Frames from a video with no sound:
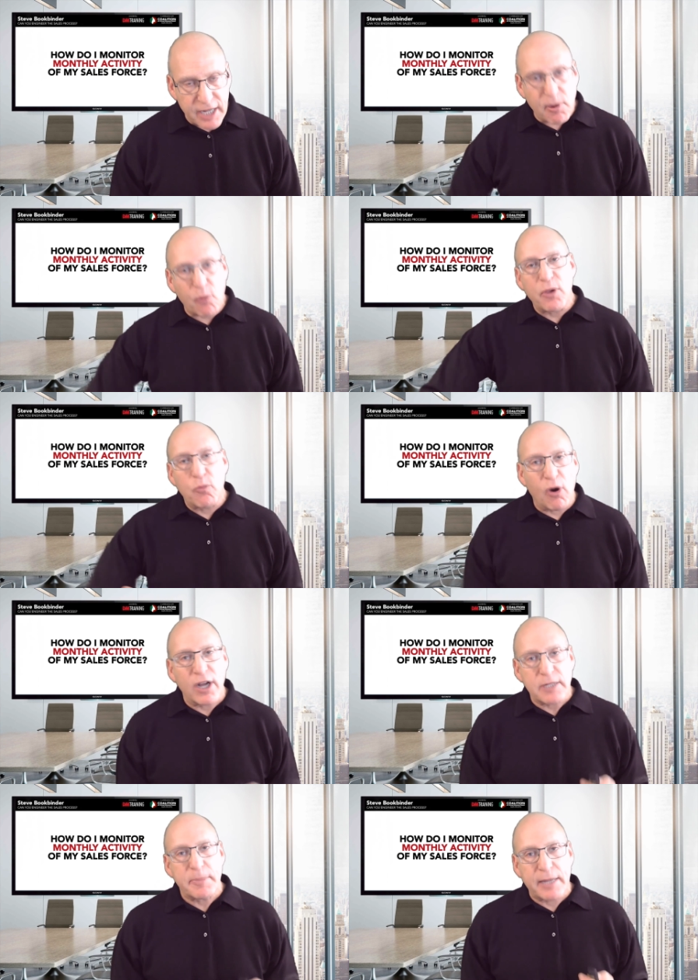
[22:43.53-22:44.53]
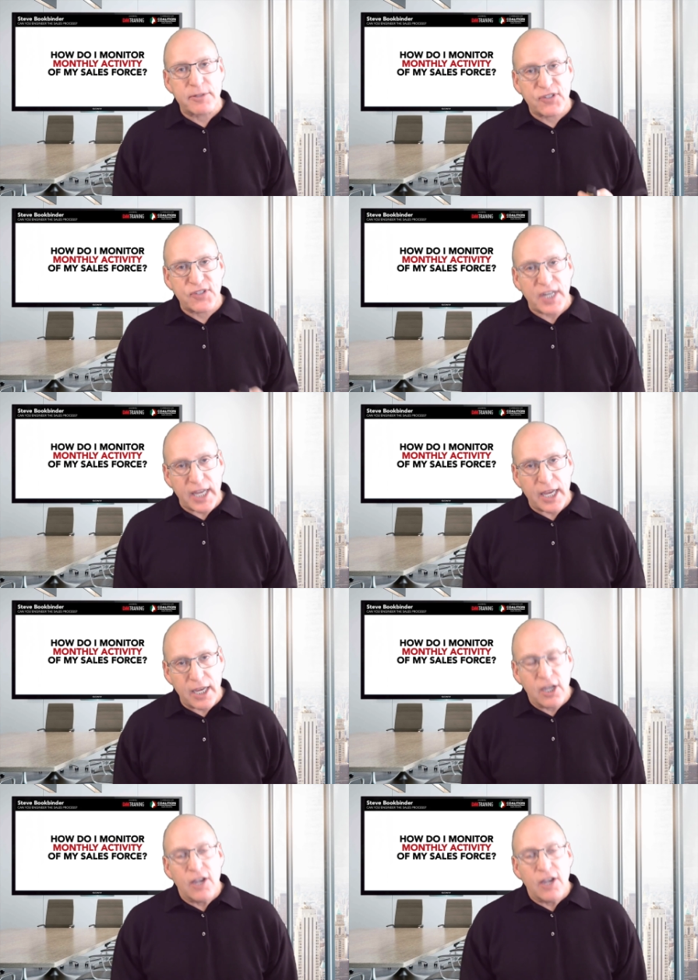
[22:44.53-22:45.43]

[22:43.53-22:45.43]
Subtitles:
but we want to be able to see